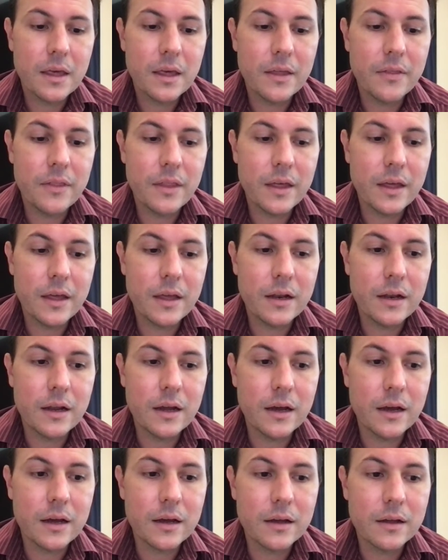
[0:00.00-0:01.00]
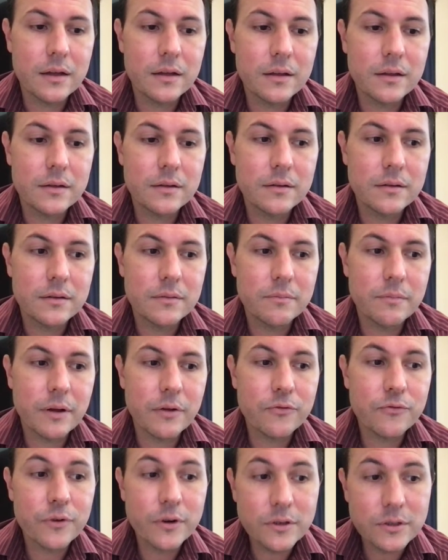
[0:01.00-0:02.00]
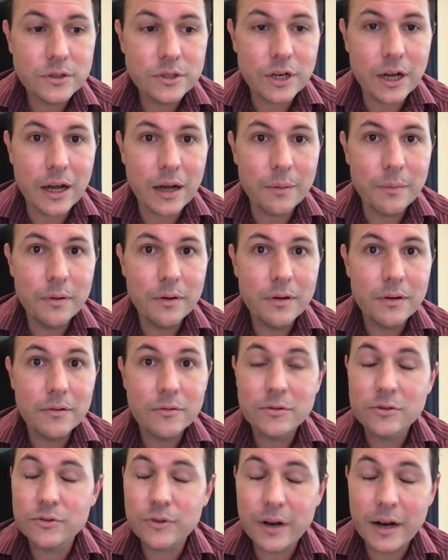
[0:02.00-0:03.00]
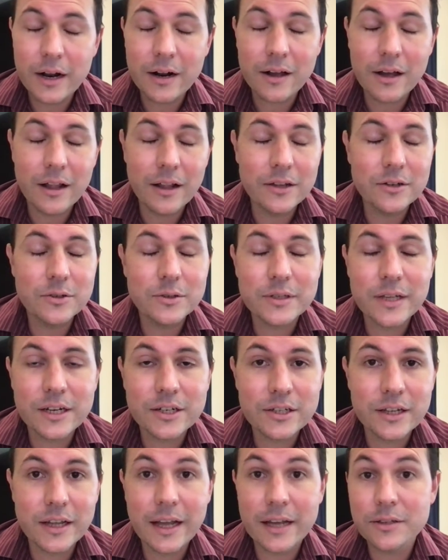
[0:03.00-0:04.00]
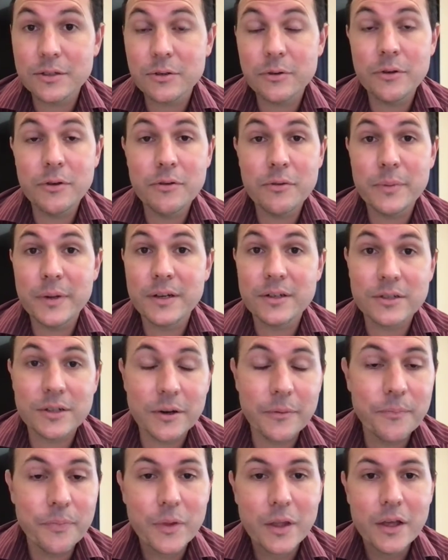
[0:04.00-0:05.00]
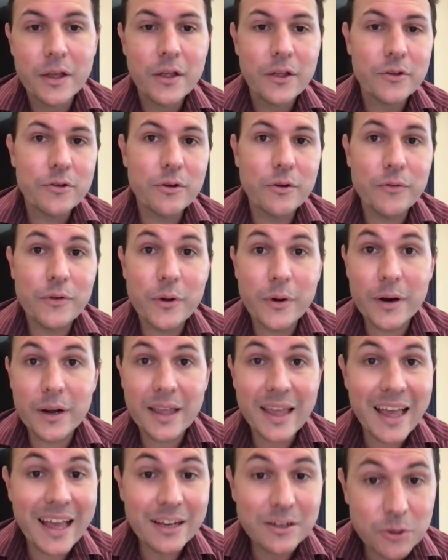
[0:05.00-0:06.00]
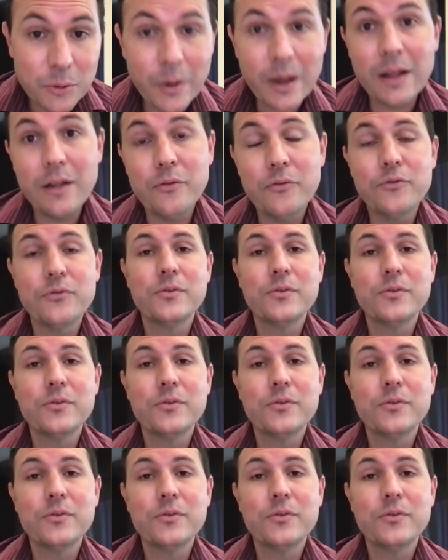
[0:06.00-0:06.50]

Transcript: then my first job, straight out of college, was actually a high school youth minister. So if you are K-12,